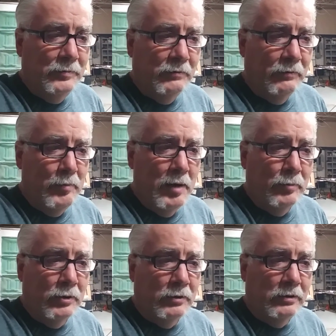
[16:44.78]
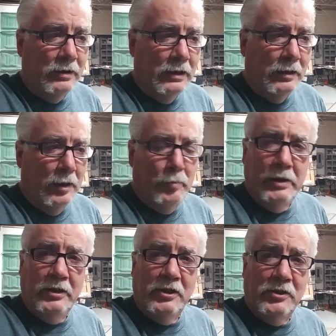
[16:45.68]
Remember,
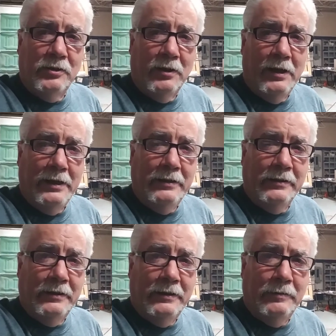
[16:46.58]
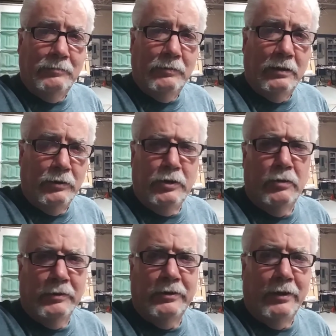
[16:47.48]
opinions are like, well, you know
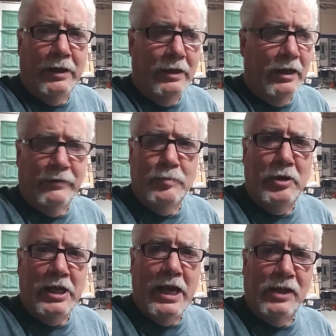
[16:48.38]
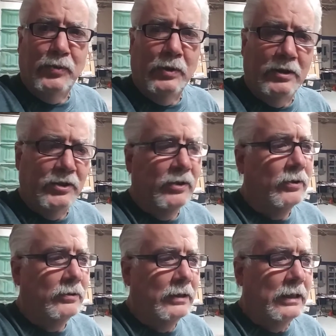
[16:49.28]
what they're like, and everybody has one.
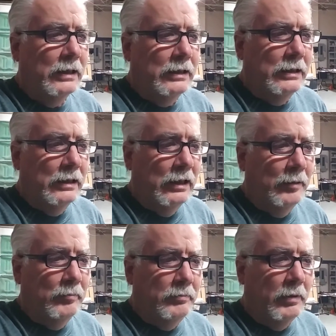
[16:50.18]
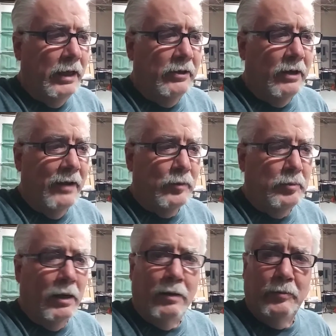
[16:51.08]
So I don't have a
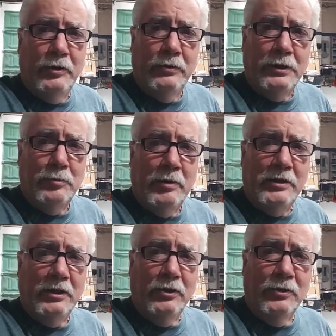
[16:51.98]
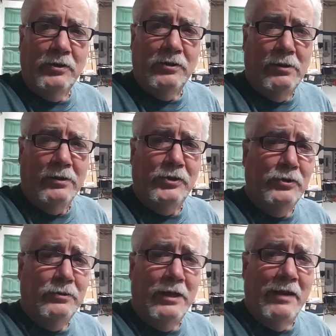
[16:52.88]
problem with you expressing yours as long as
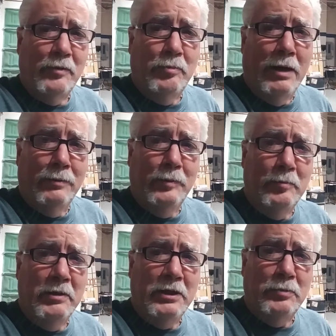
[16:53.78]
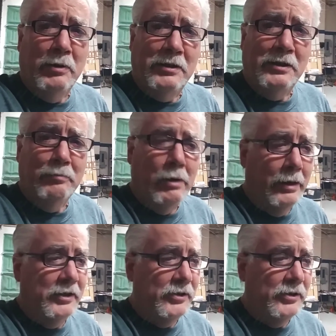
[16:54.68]
you don't have a problem with me expressing mine.